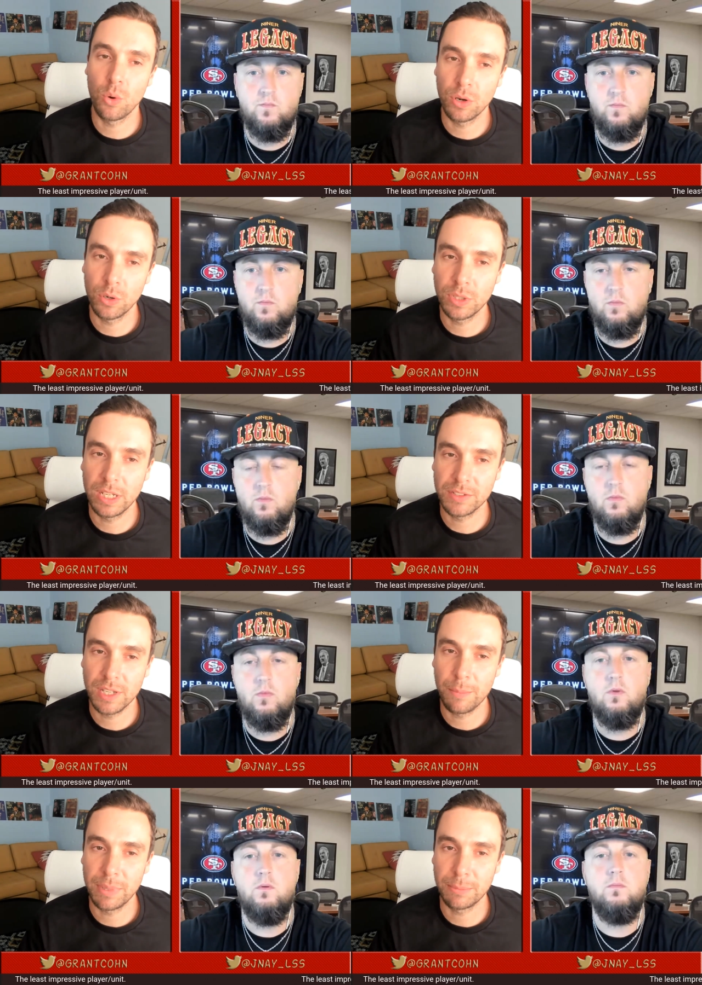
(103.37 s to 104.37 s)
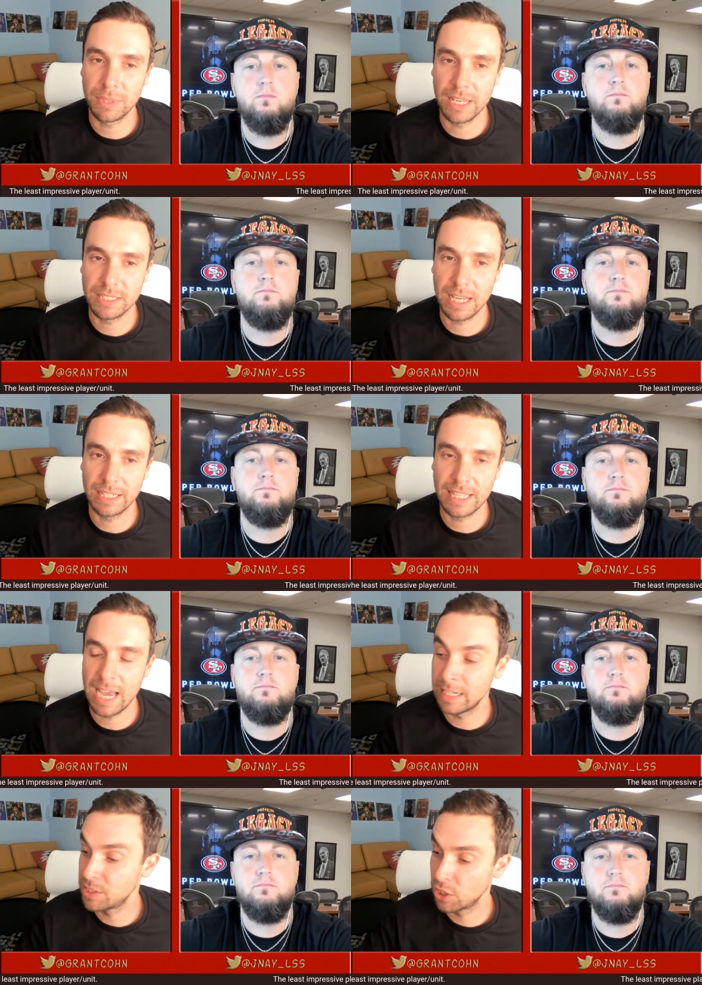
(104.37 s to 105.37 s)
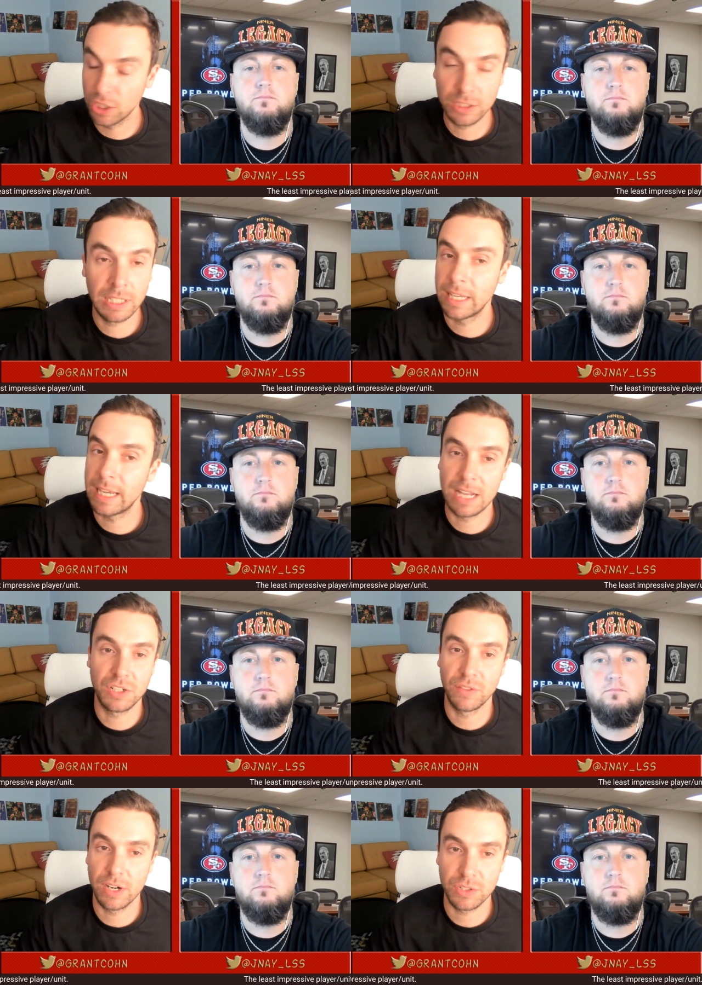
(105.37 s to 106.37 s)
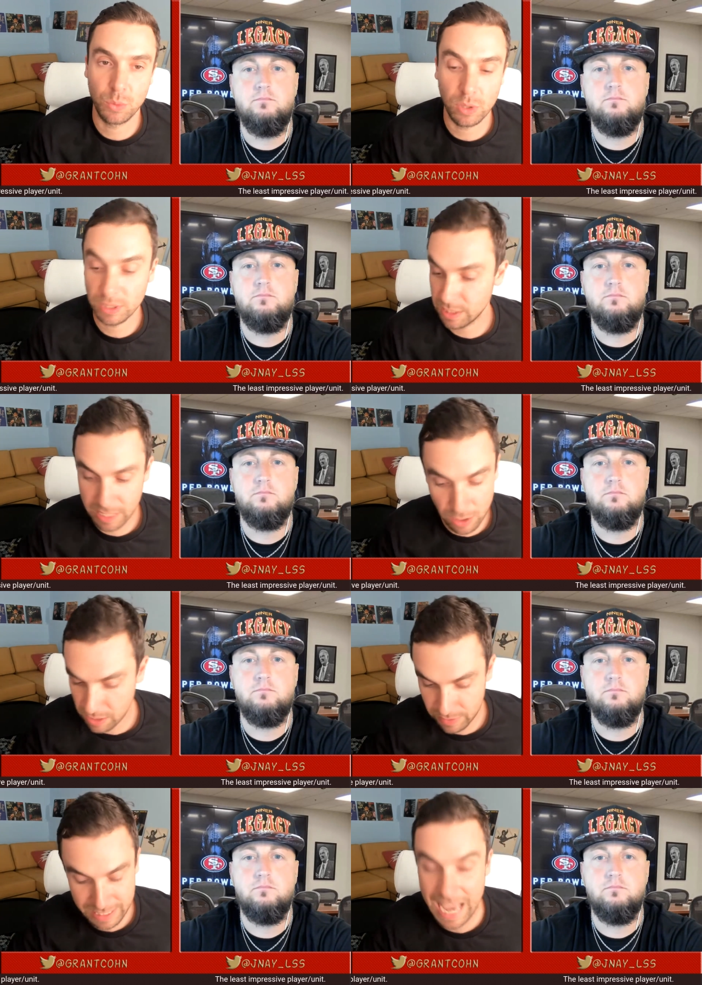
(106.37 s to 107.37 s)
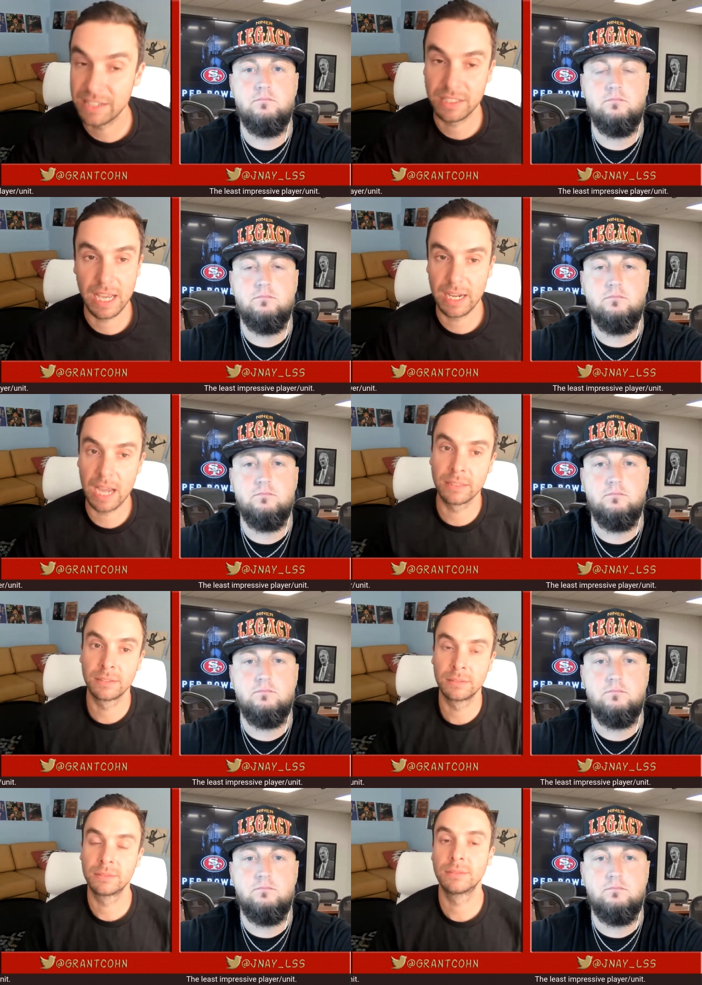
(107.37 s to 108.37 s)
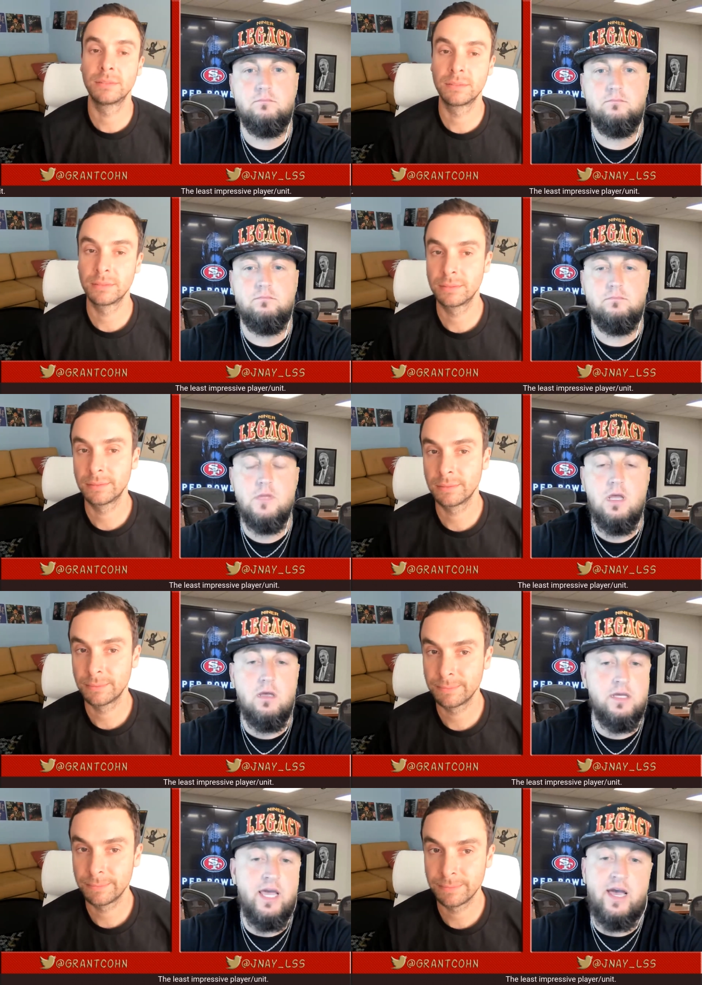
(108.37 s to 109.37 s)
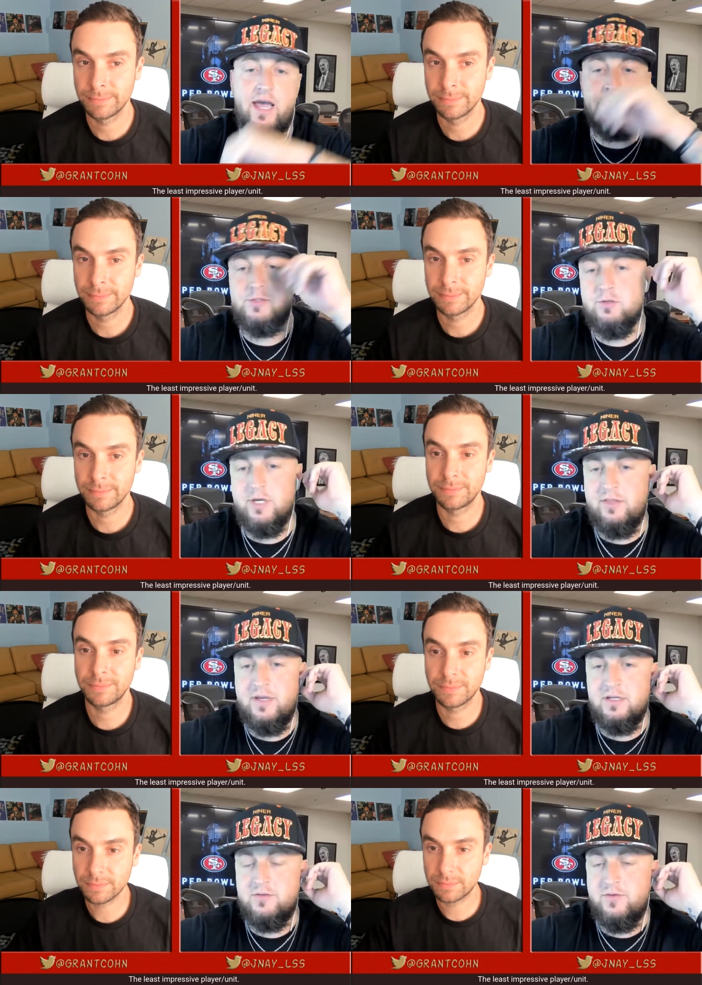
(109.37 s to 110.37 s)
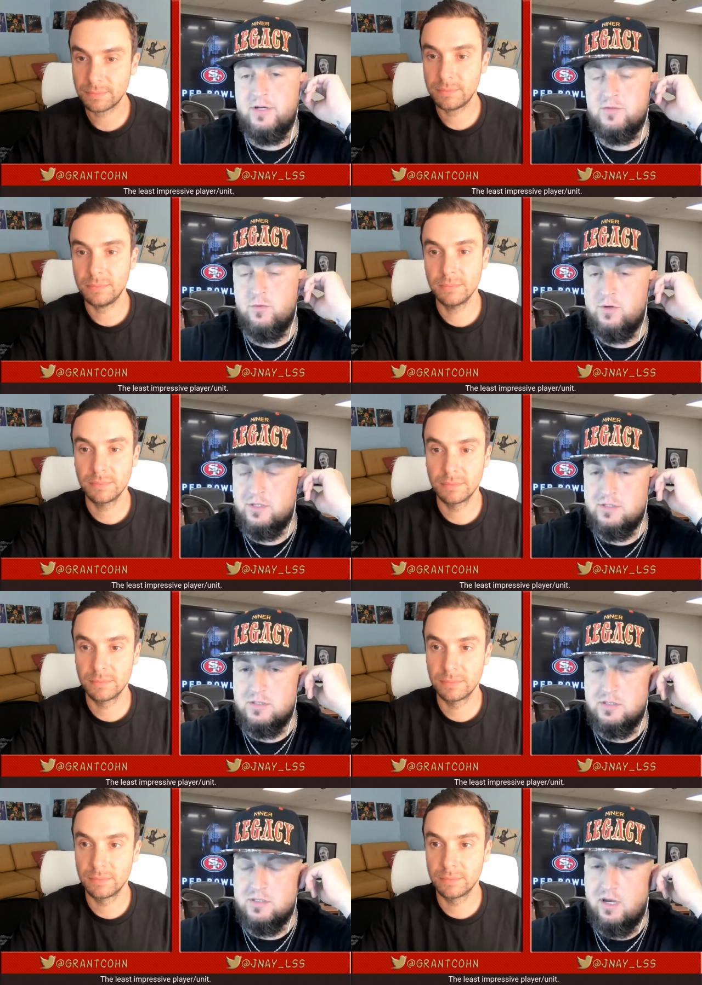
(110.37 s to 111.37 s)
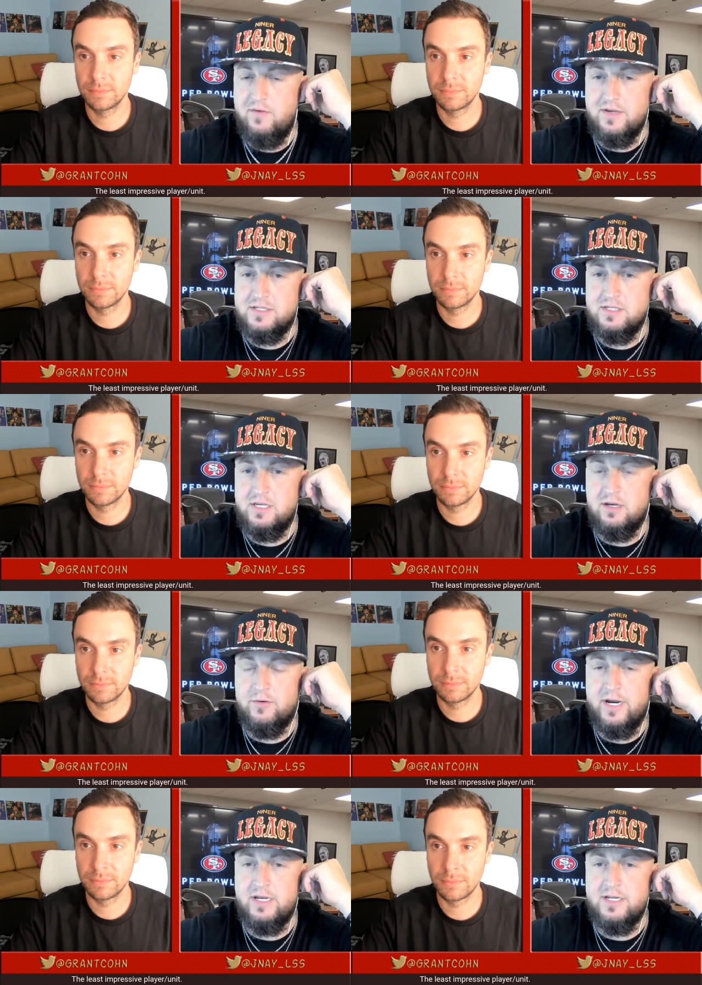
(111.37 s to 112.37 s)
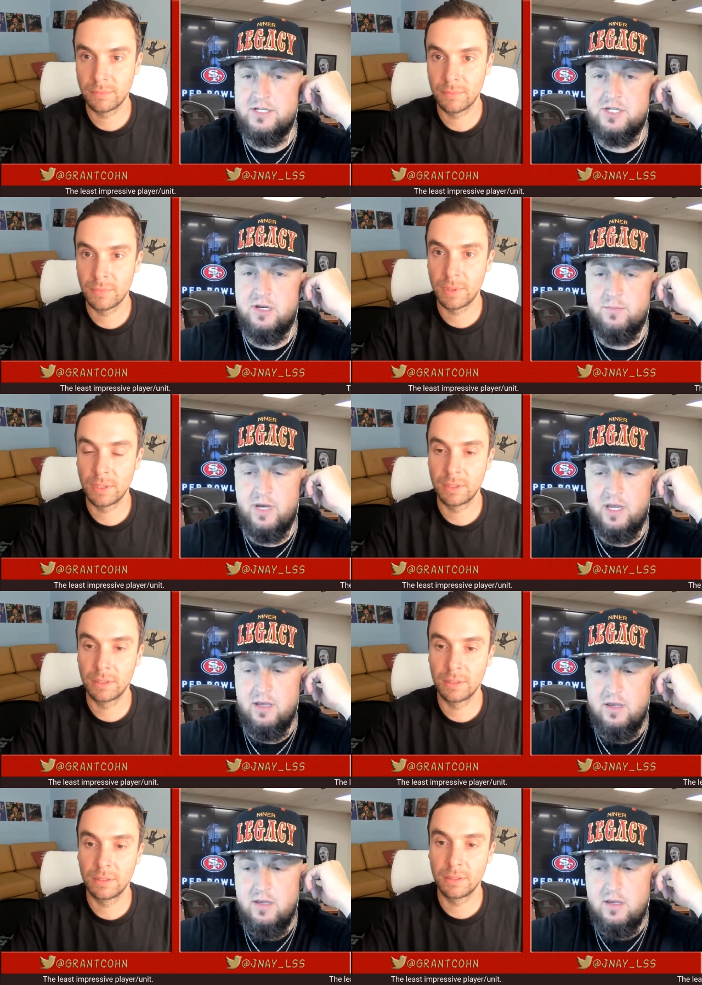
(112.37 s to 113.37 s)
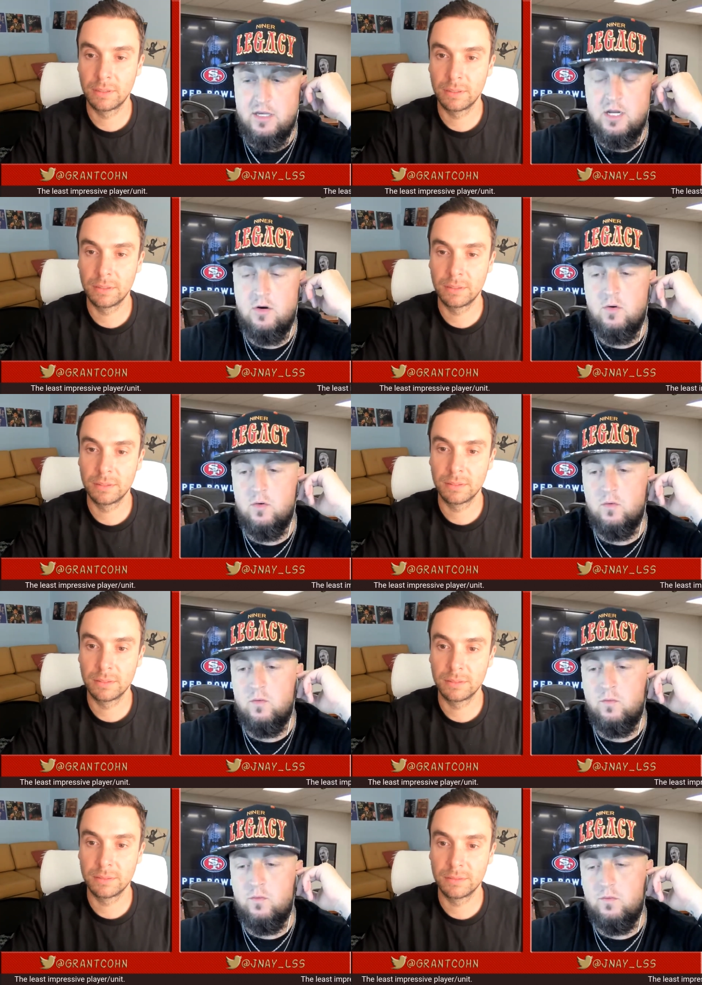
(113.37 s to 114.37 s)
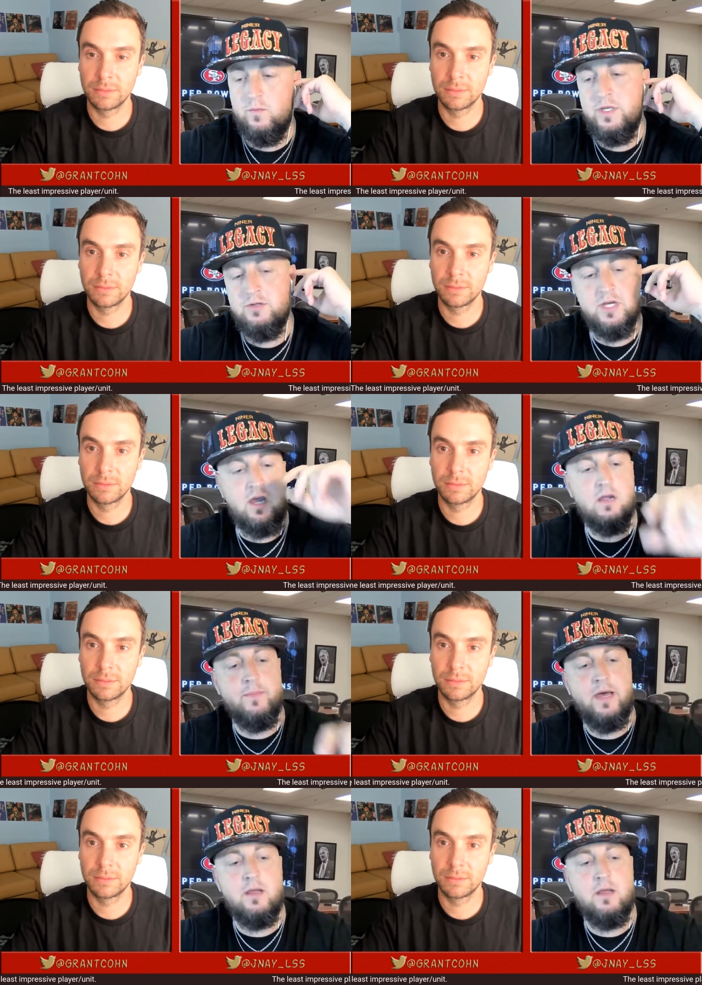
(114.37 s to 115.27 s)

Speaker 1: corner who gives up big plays like that. And it's a good thing they got Charvarius Ward because they don't even test that guy.
Speaker 2: Yeah, absolutely. I think Charvarius Ward is is obviously a great addition, but you know, when you talk